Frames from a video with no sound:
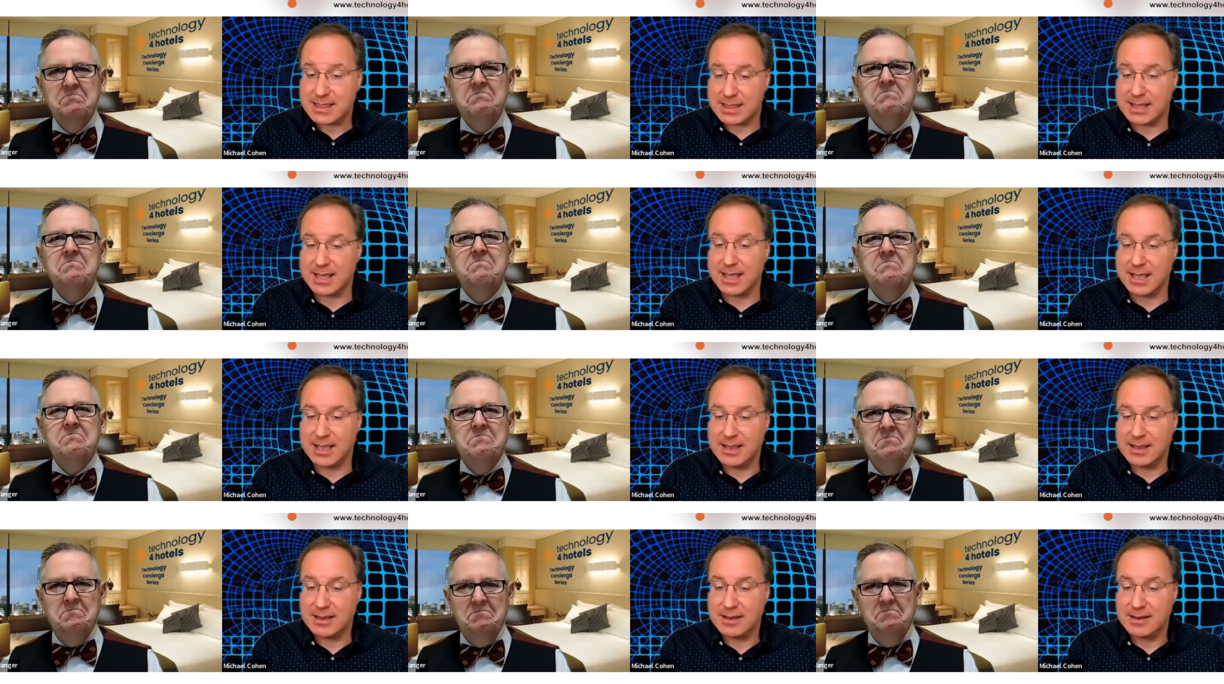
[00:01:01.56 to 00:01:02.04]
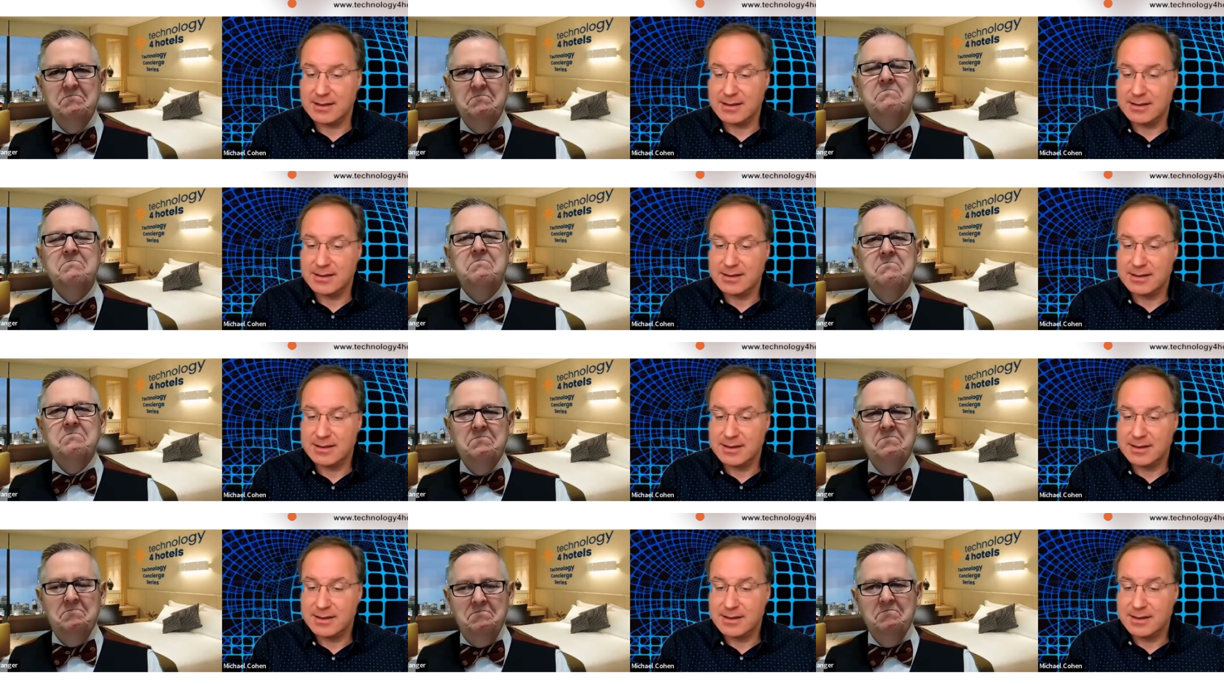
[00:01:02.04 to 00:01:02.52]
Speaker 1: thing.
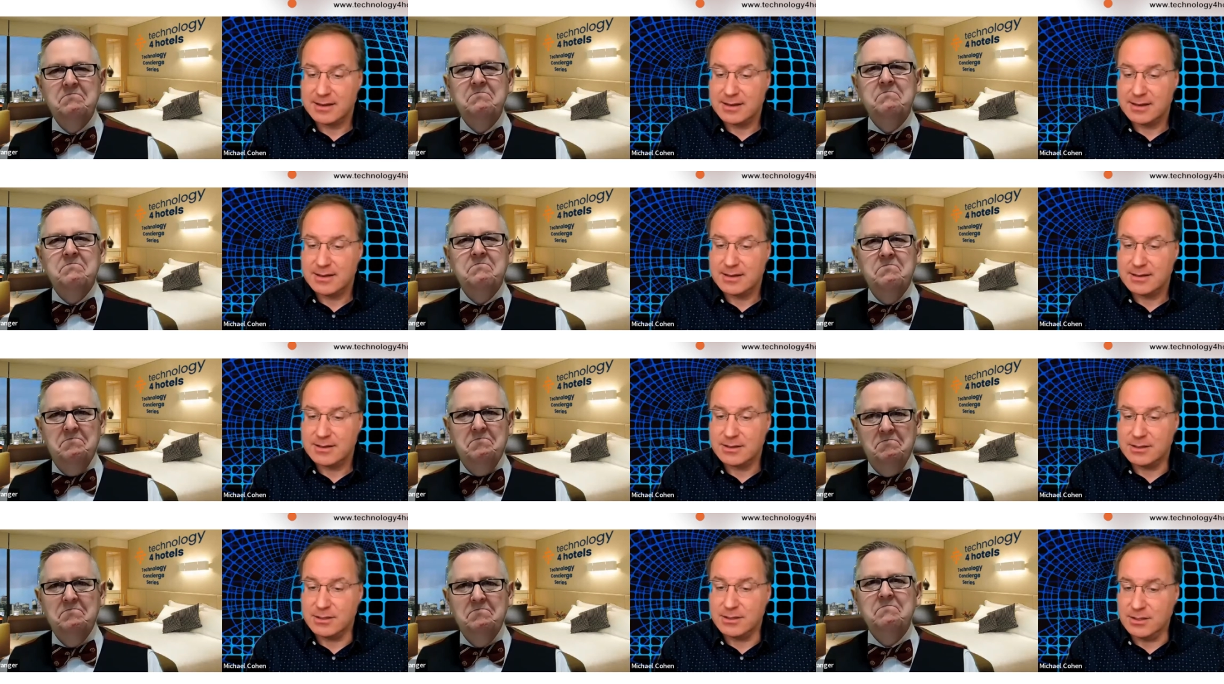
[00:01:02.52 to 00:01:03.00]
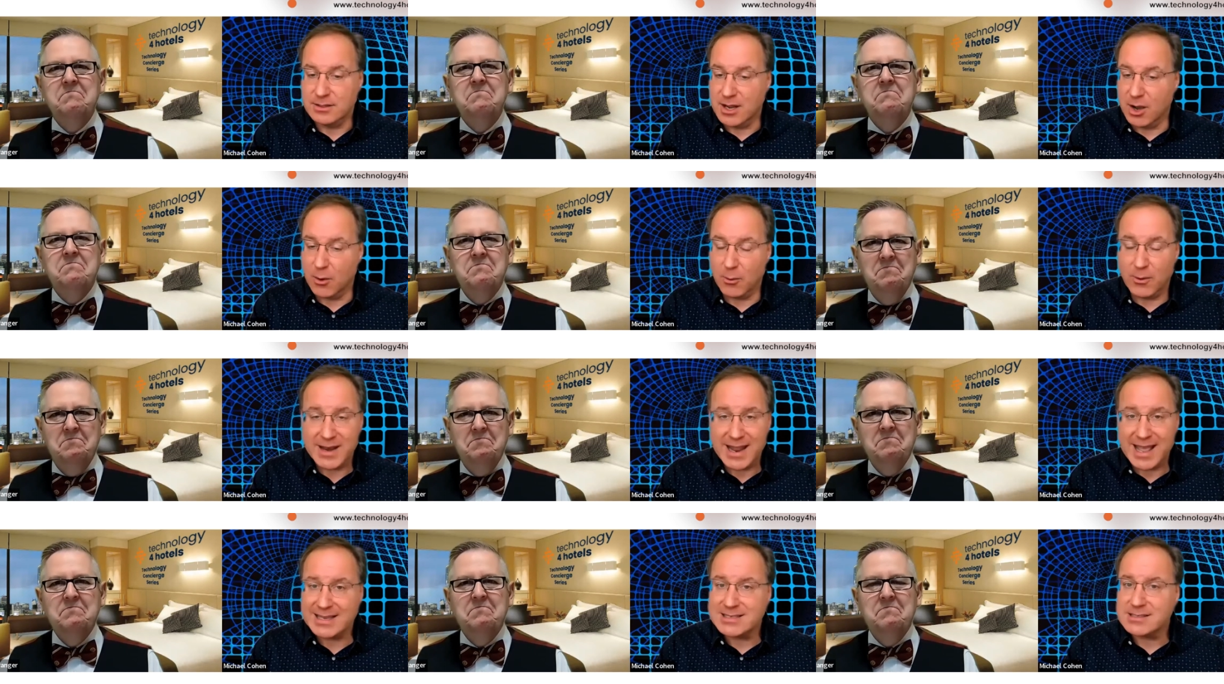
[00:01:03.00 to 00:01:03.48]
No
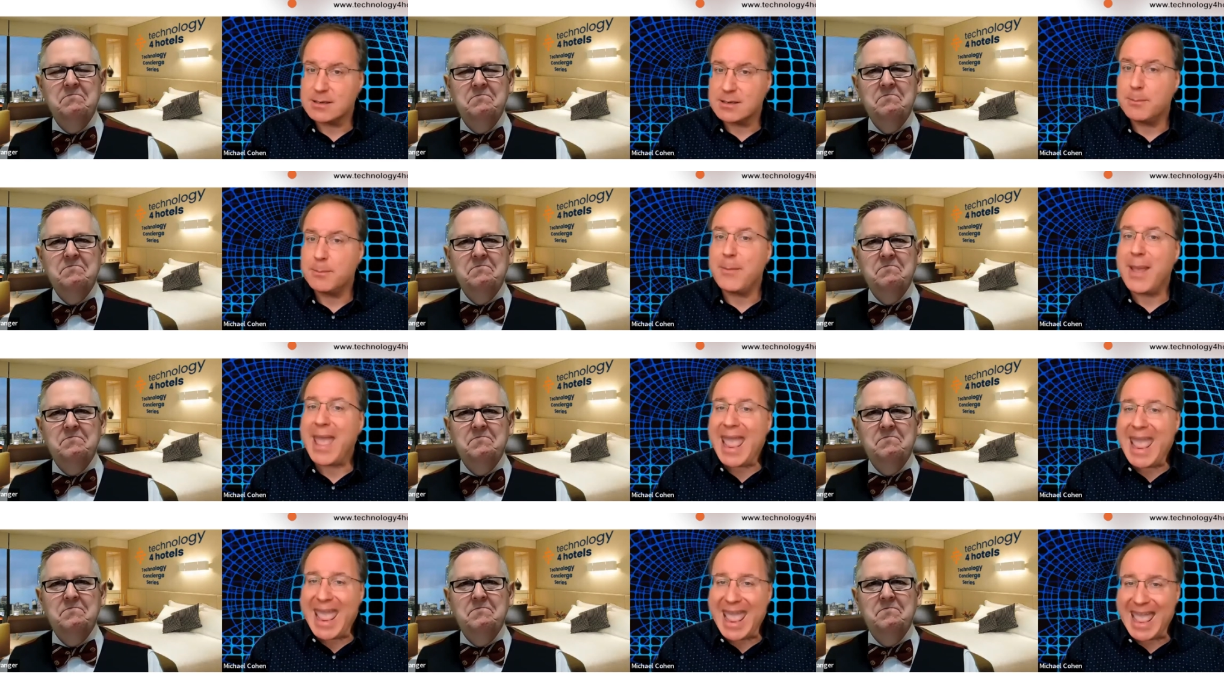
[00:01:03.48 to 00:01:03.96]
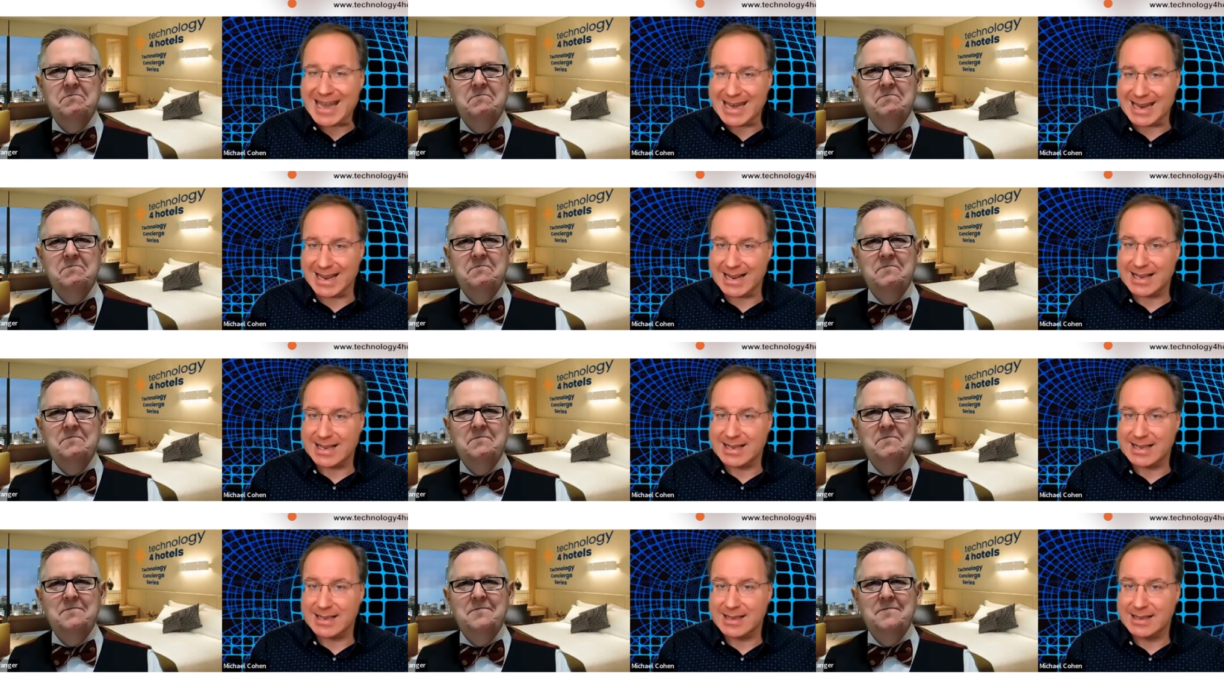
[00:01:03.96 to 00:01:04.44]
one has to
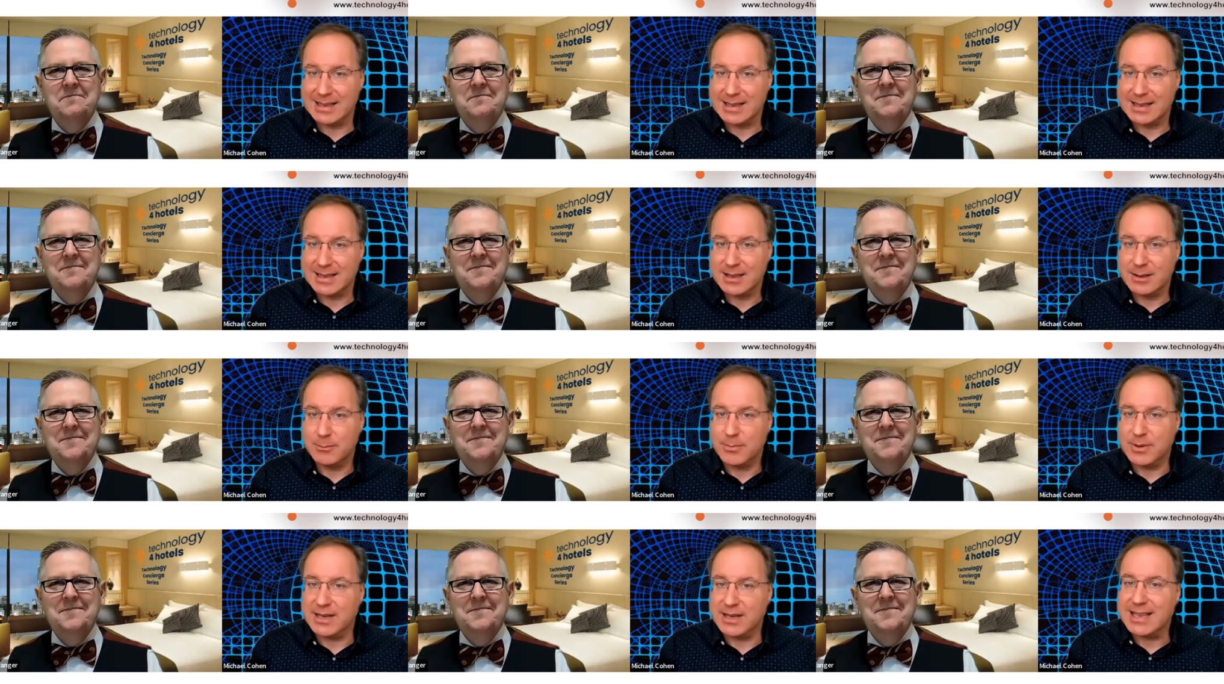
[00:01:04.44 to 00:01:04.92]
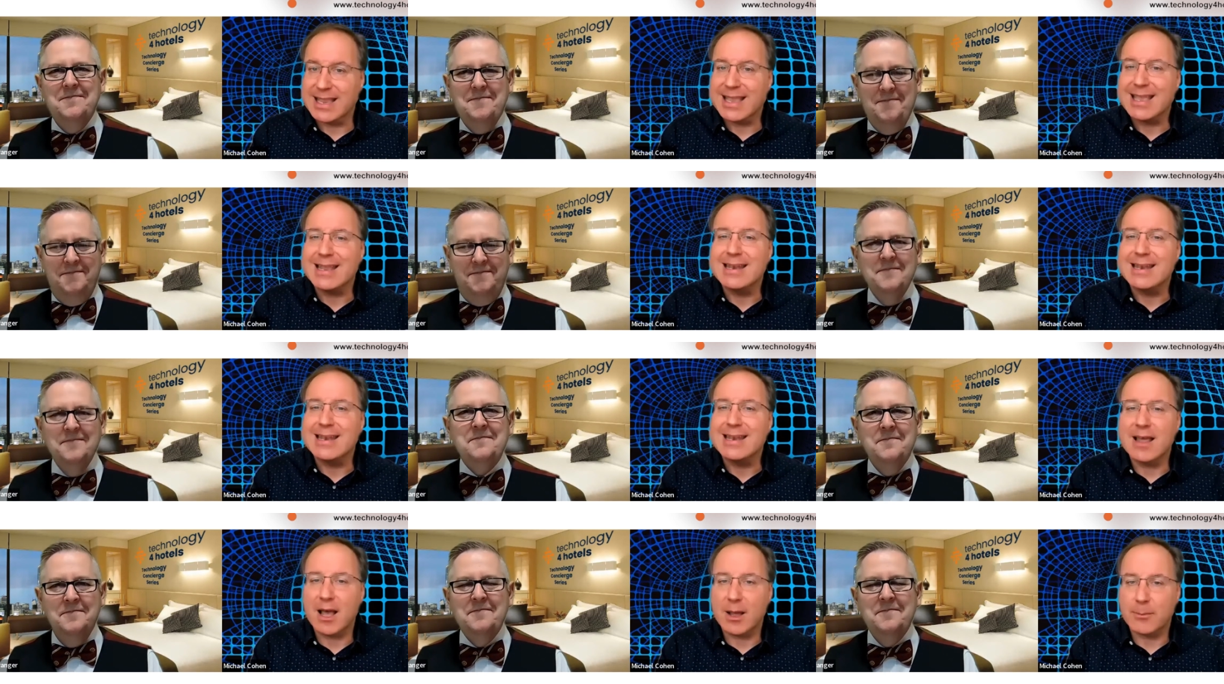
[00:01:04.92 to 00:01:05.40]
panic, but it
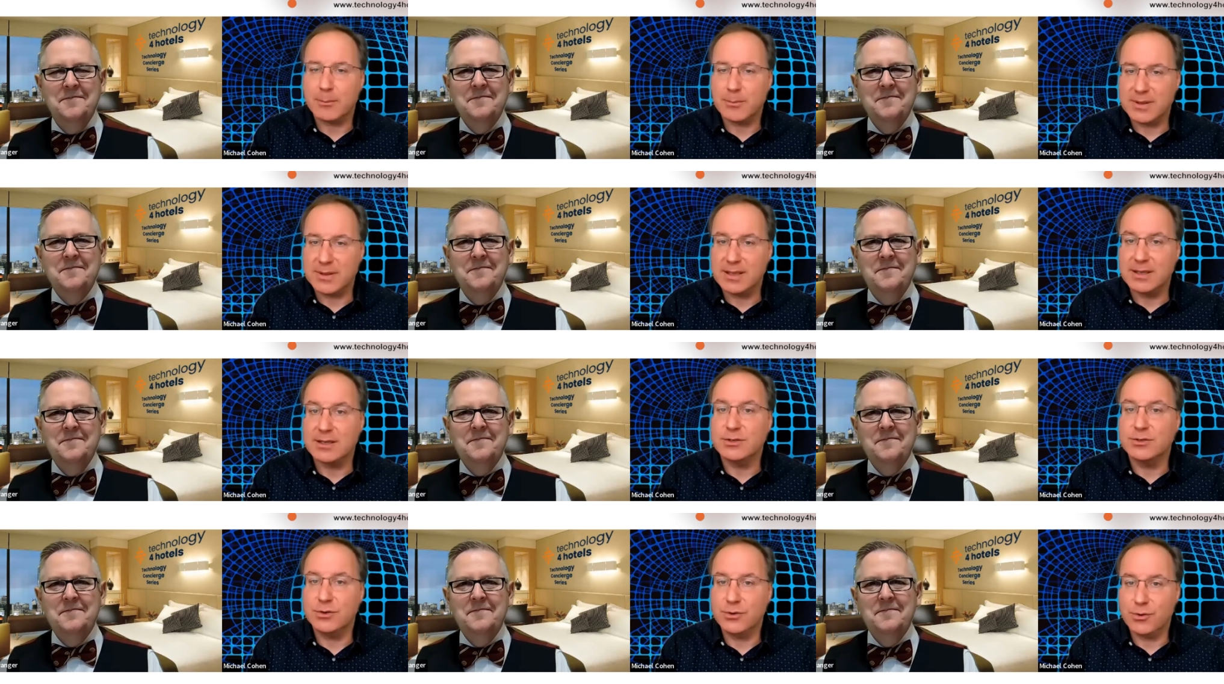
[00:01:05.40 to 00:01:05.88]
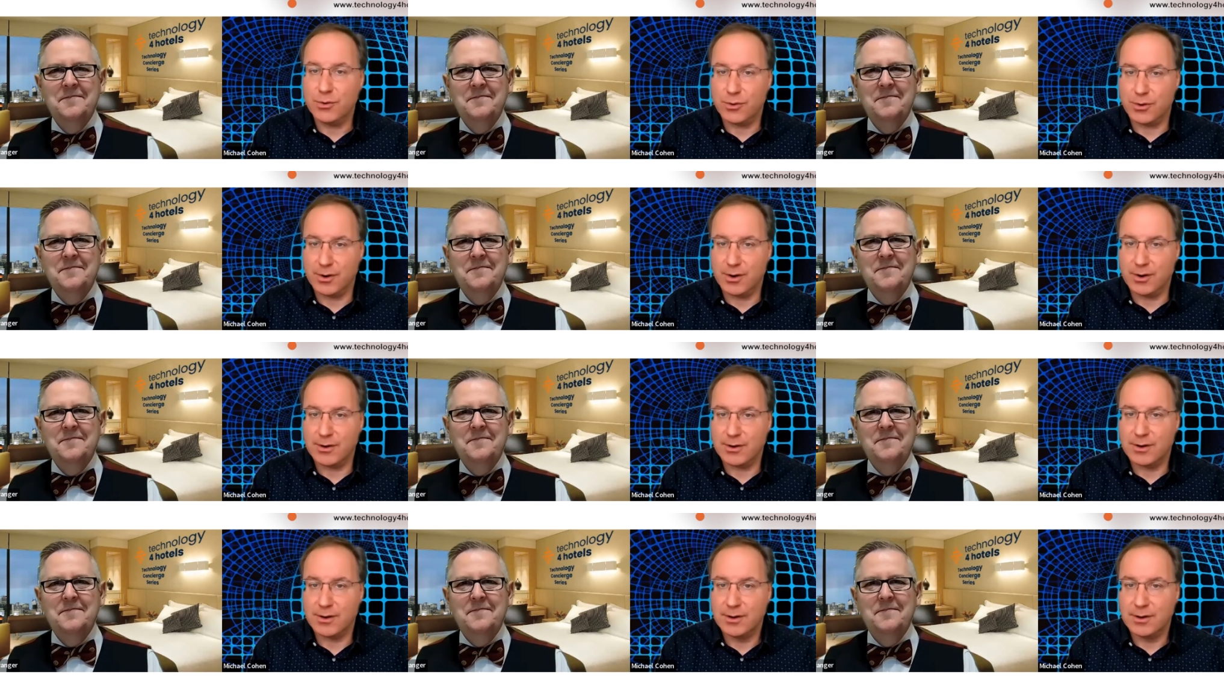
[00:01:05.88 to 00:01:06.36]
cannot be
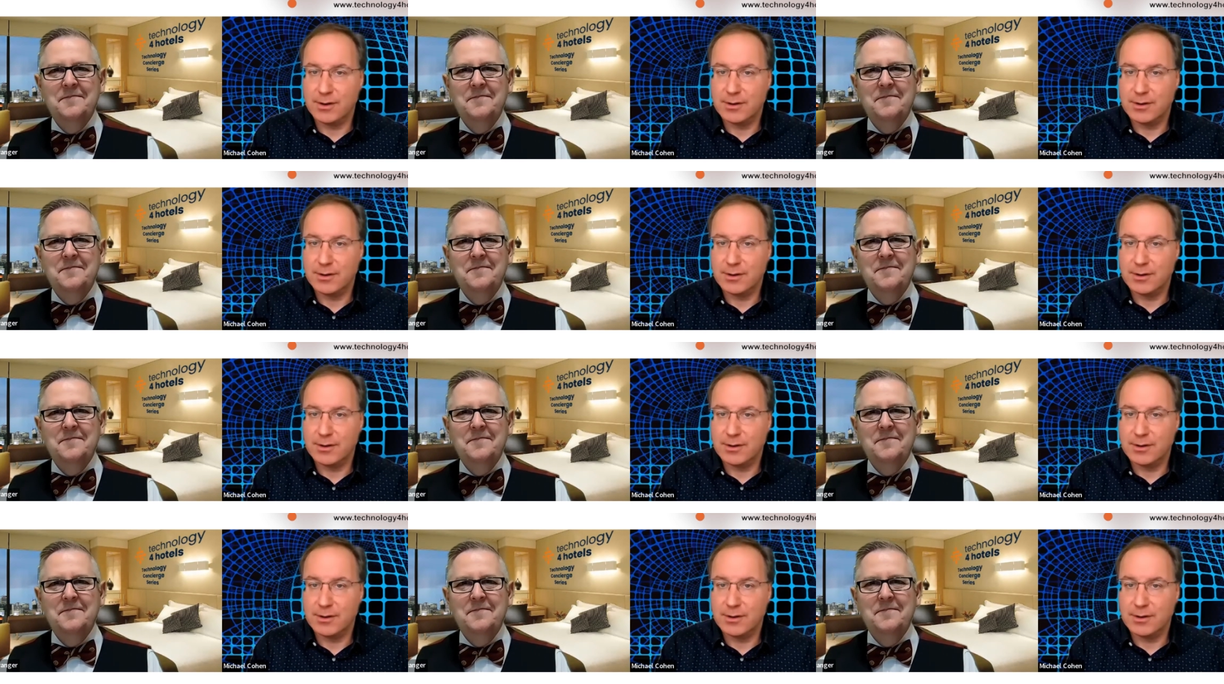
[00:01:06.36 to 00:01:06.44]
ignored.